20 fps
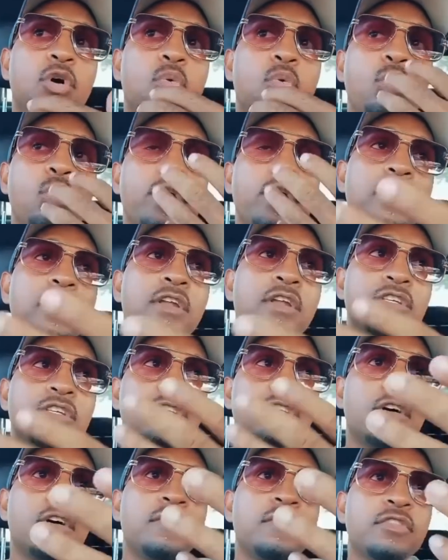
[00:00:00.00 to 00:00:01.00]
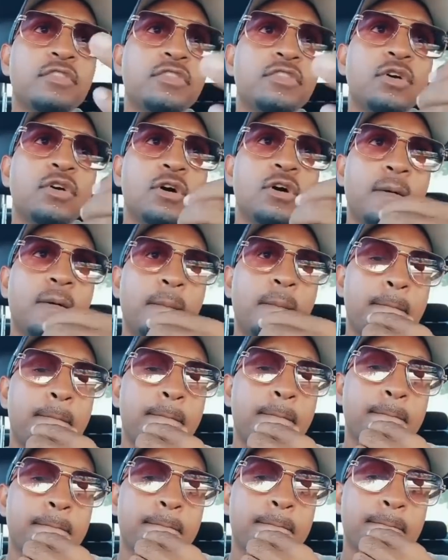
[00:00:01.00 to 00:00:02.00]
awareness of a thought.
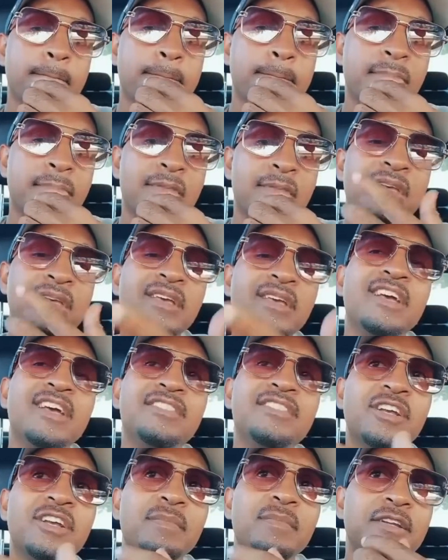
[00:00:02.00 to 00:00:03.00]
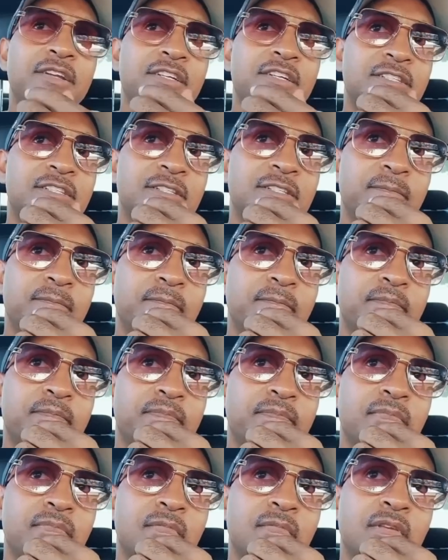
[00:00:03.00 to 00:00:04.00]
And think about this.
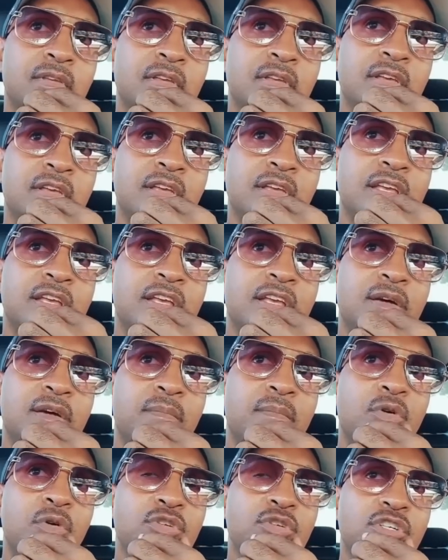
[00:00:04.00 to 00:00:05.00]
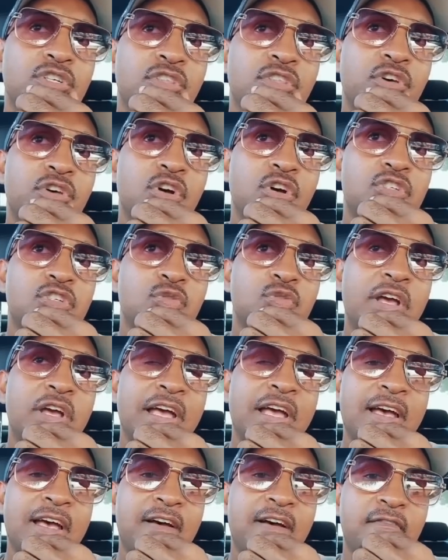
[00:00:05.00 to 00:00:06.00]
Most of the thoughts you
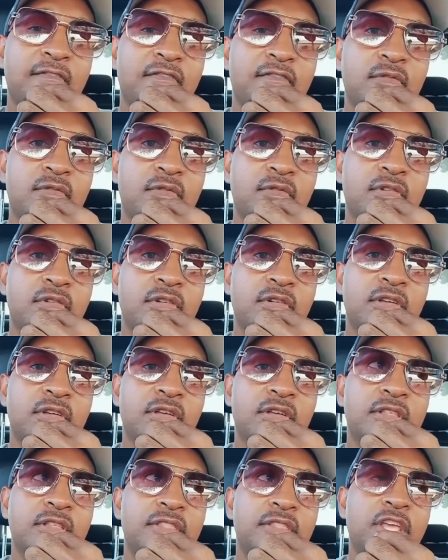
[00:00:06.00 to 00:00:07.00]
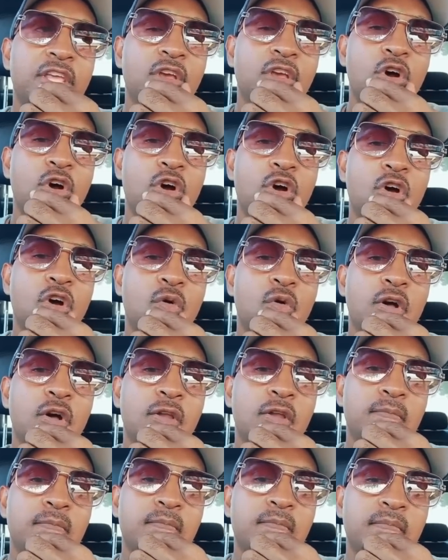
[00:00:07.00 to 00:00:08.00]
have, they are
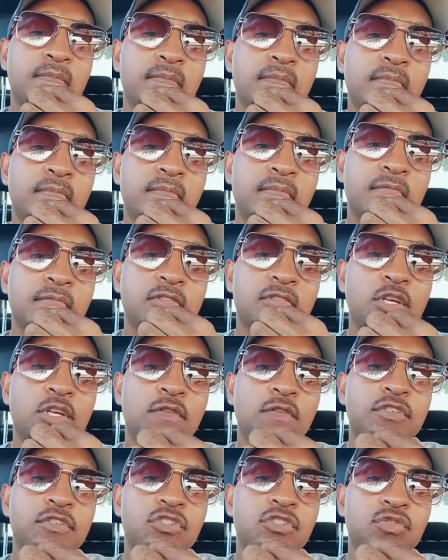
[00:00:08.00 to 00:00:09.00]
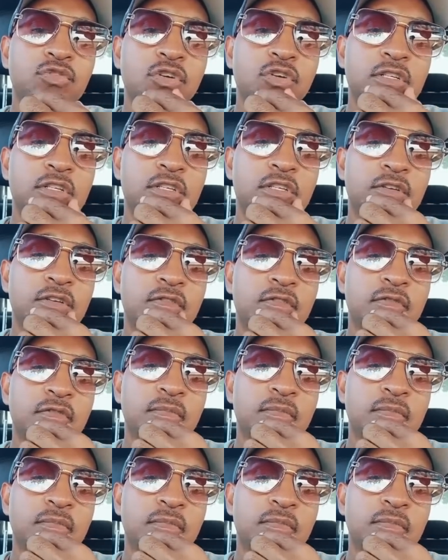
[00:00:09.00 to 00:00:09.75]
what? Self destructive,